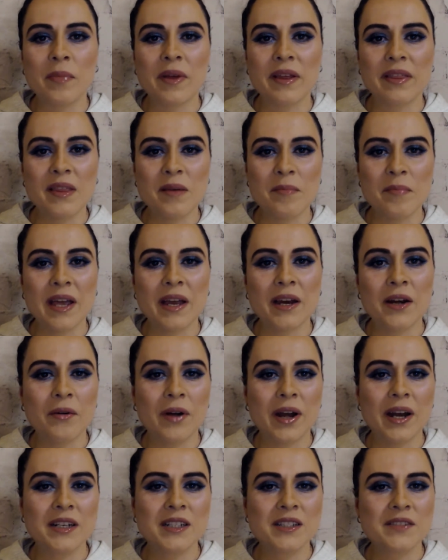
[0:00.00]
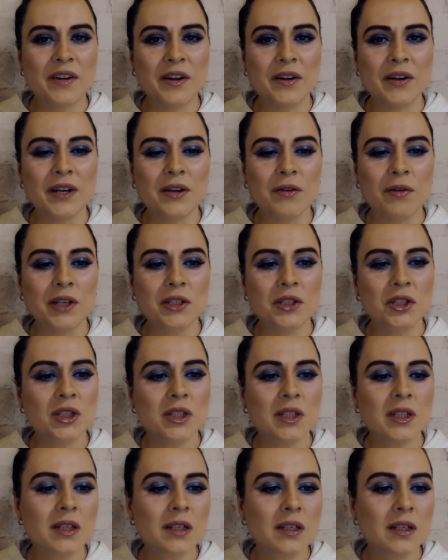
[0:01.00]
but the background is very
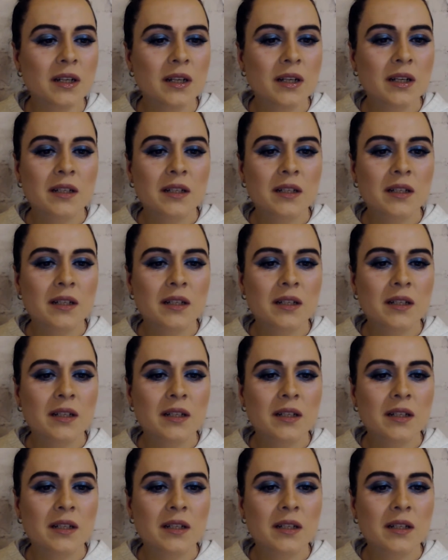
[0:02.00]
grungy.